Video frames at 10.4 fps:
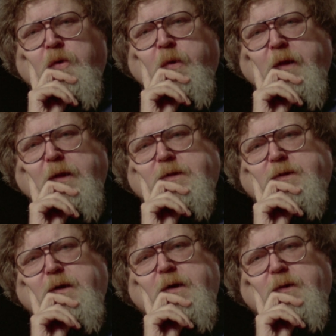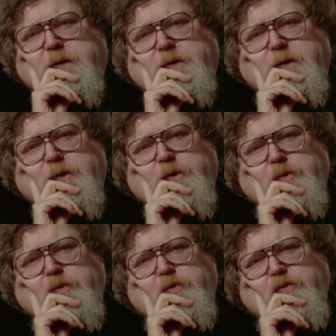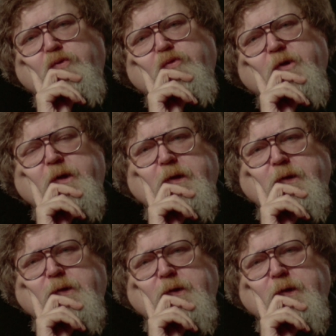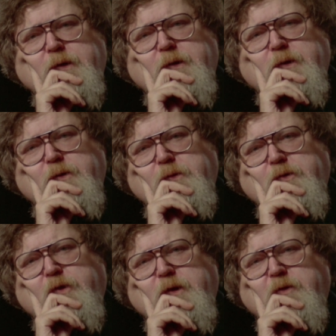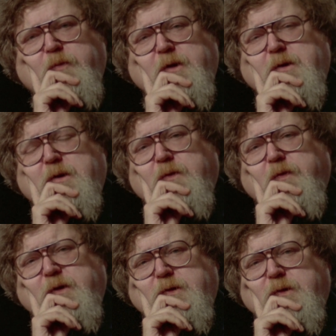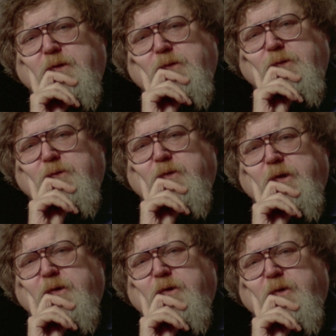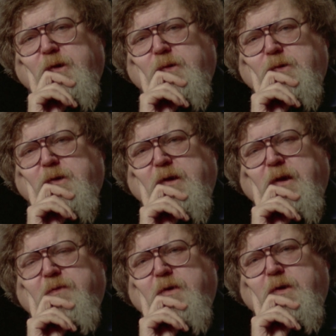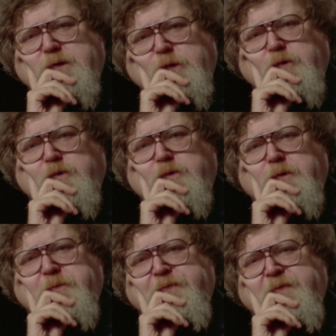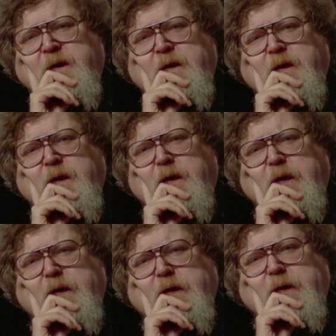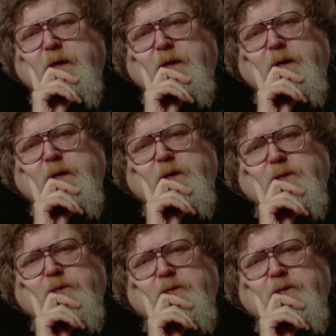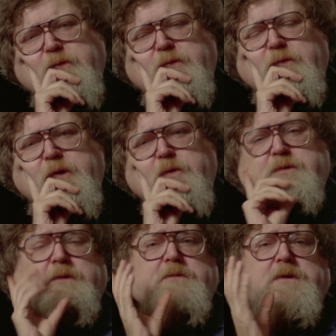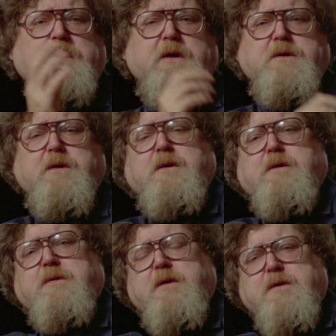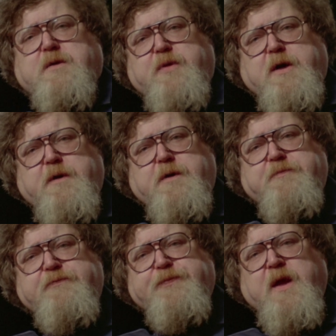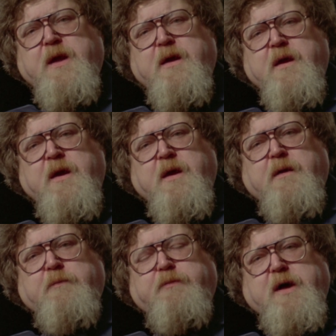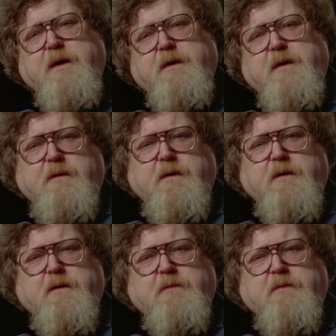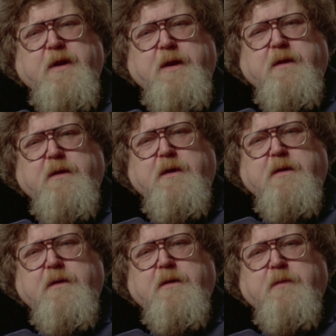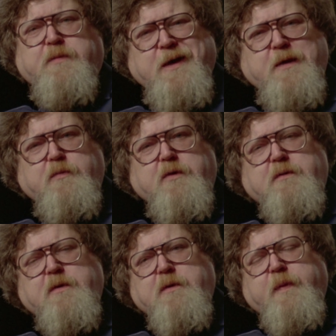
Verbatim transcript: Well, I started to write and to think of myself as a writer when I was 11 years old. And it was largely inspired by reading the Bible.